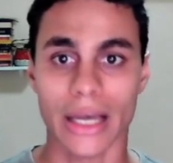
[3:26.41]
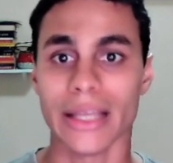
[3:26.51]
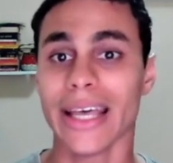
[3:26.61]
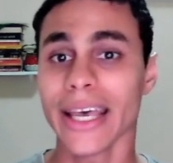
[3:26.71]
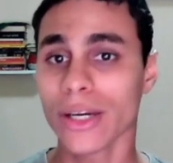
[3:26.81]

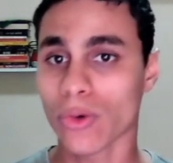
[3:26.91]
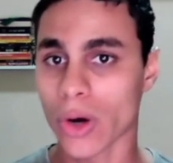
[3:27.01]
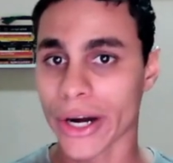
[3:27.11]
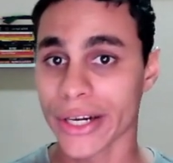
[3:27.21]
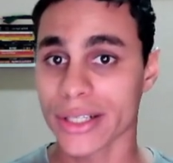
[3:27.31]
And that
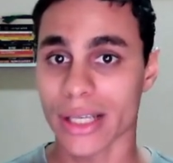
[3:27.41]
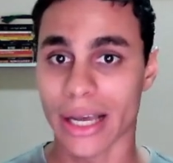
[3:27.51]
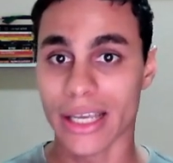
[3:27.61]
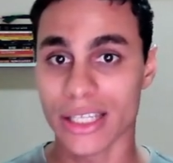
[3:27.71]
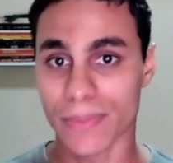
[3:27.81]
requires
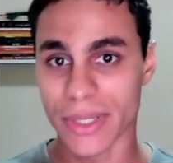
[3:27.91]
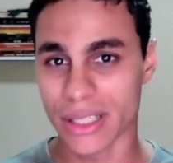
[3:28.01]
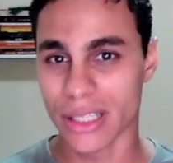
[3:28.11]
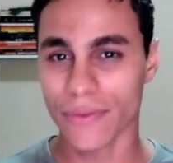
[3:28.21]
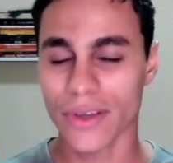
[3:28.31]
a
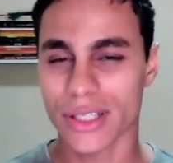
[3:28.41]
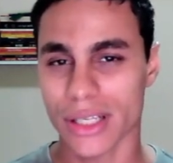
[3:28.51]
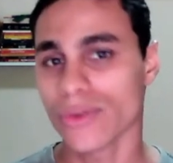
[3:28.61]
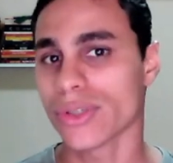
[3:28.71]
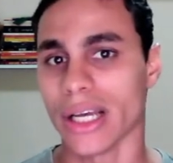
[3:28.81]
specific
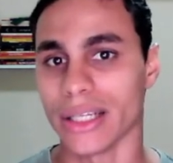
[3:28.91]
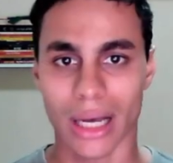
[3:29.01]
skill set,